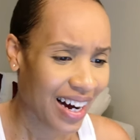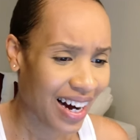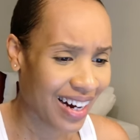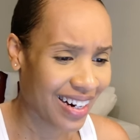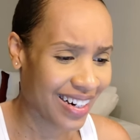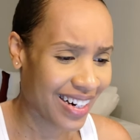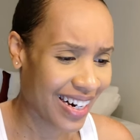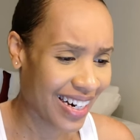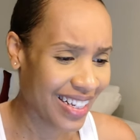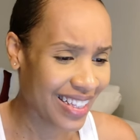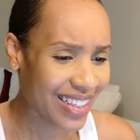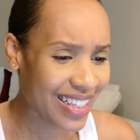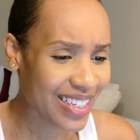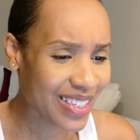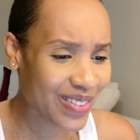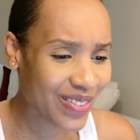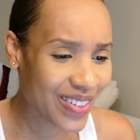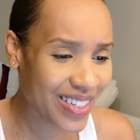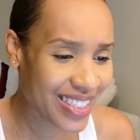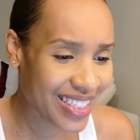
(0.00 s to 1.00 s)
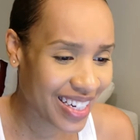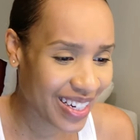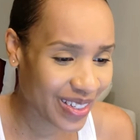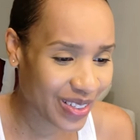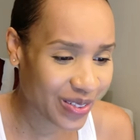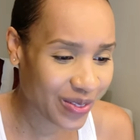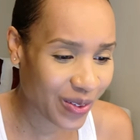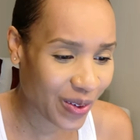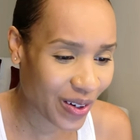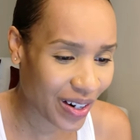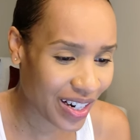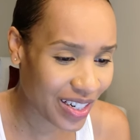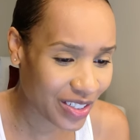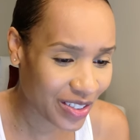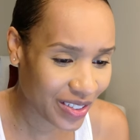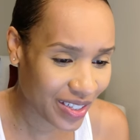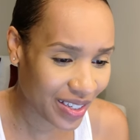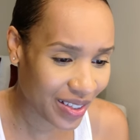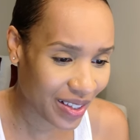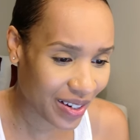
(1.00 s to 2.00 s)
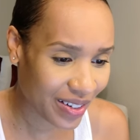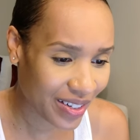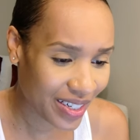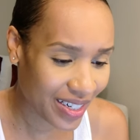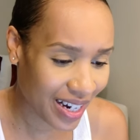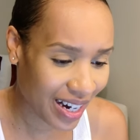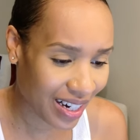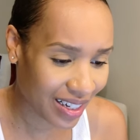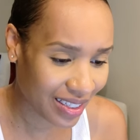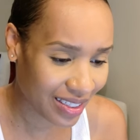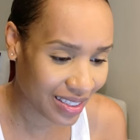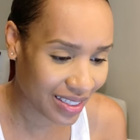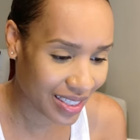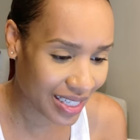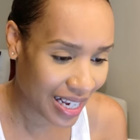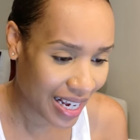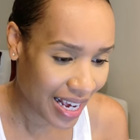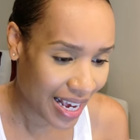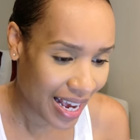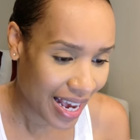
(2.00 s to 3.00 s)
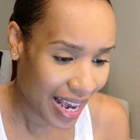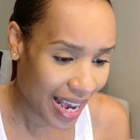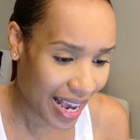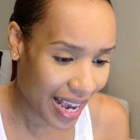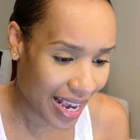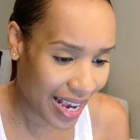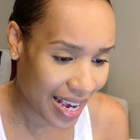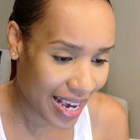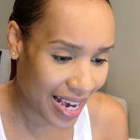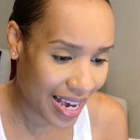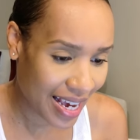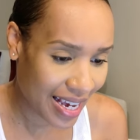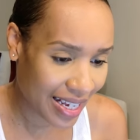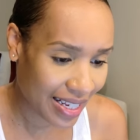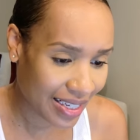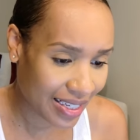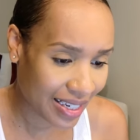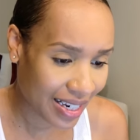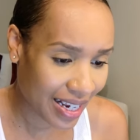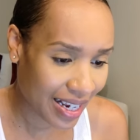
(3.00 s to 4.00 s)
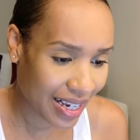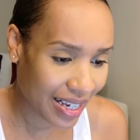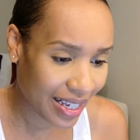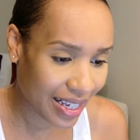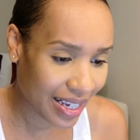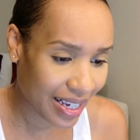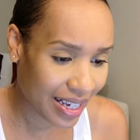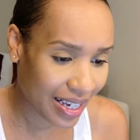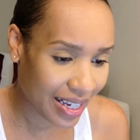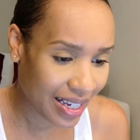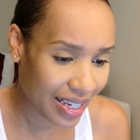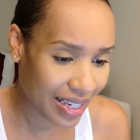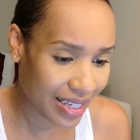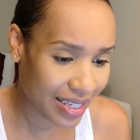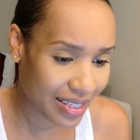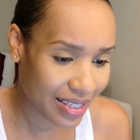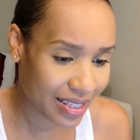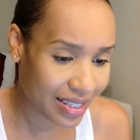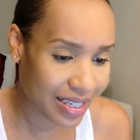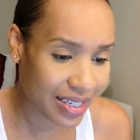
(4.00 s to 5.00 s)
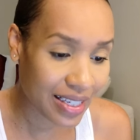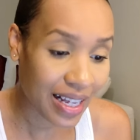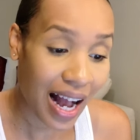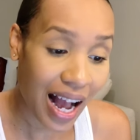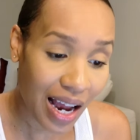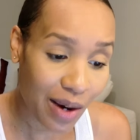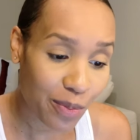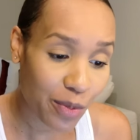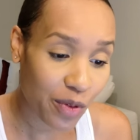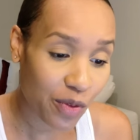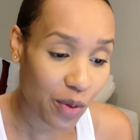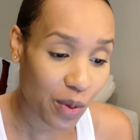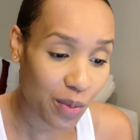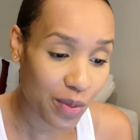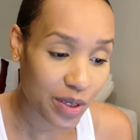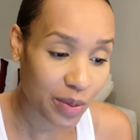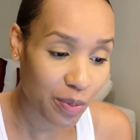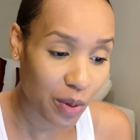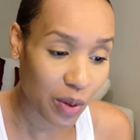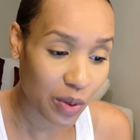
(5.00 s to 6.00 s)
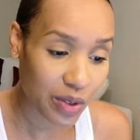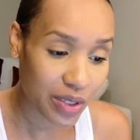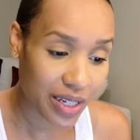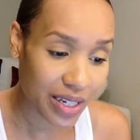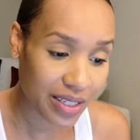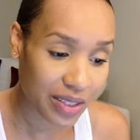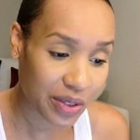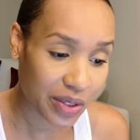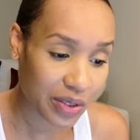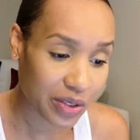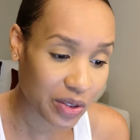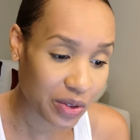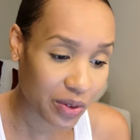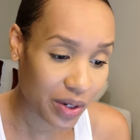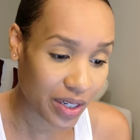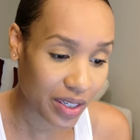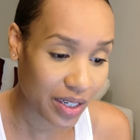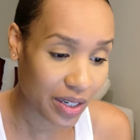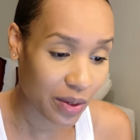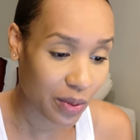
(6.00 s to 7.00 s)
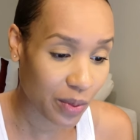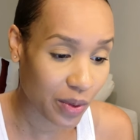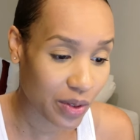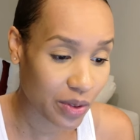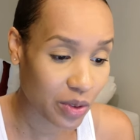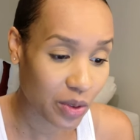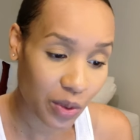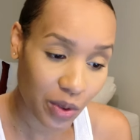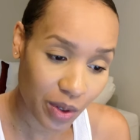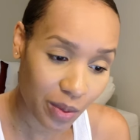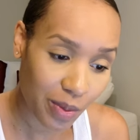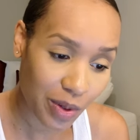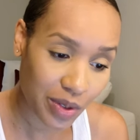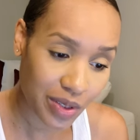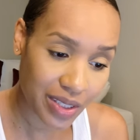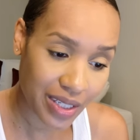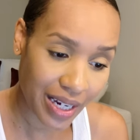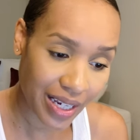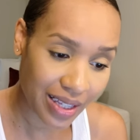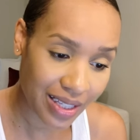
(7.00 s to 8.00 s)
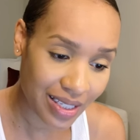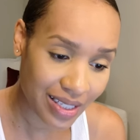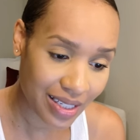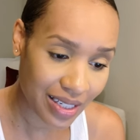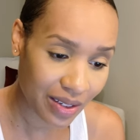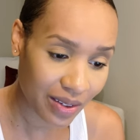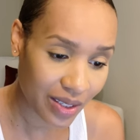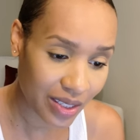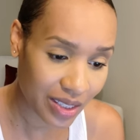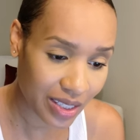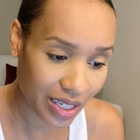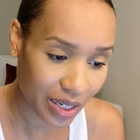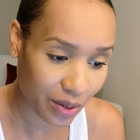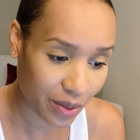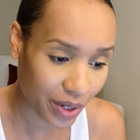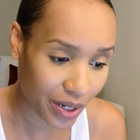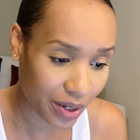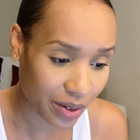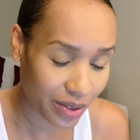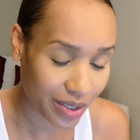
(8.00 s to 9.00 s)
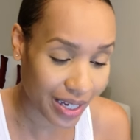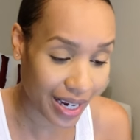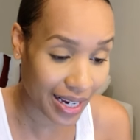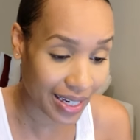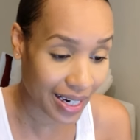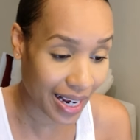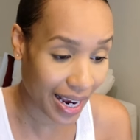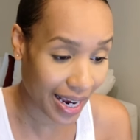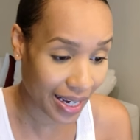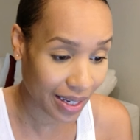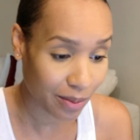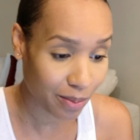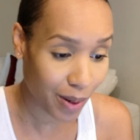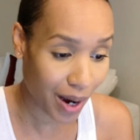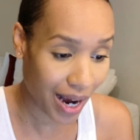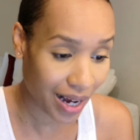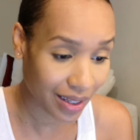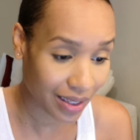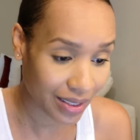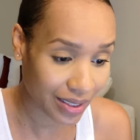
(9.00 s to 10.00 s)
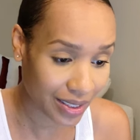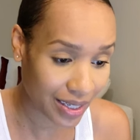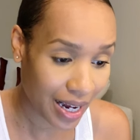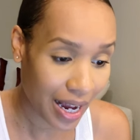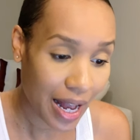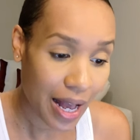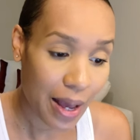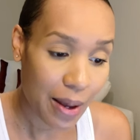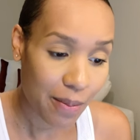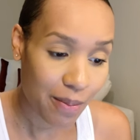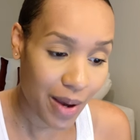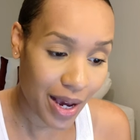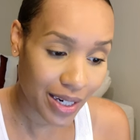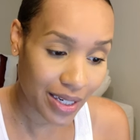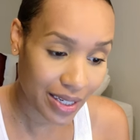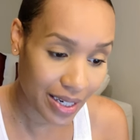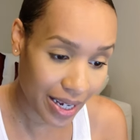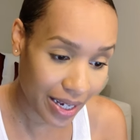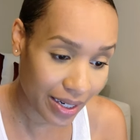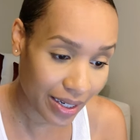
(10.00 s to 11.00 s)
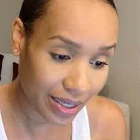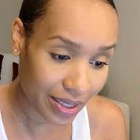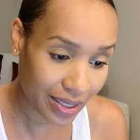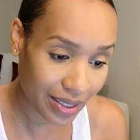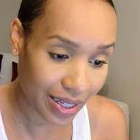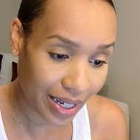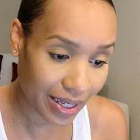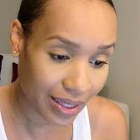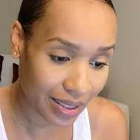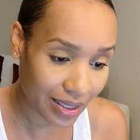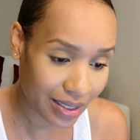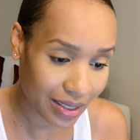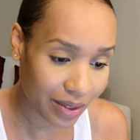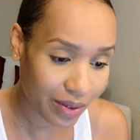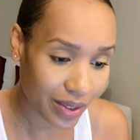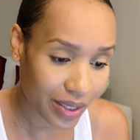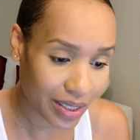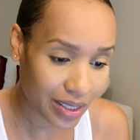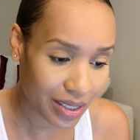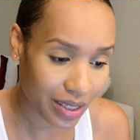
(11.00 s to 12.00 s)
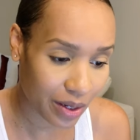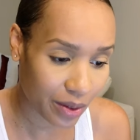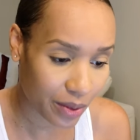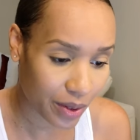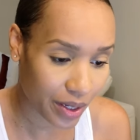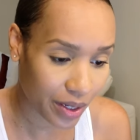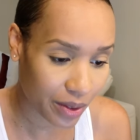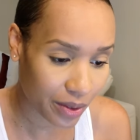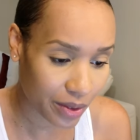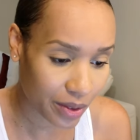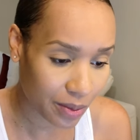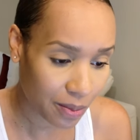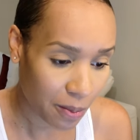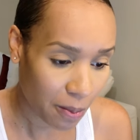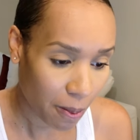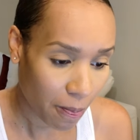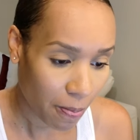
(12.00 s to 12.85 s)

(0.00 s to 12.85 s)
All right, this retails for $130 and it is this high performance bowl set constructed with durable stainless steel interiors and hand polished magnetic stainless steel exteriors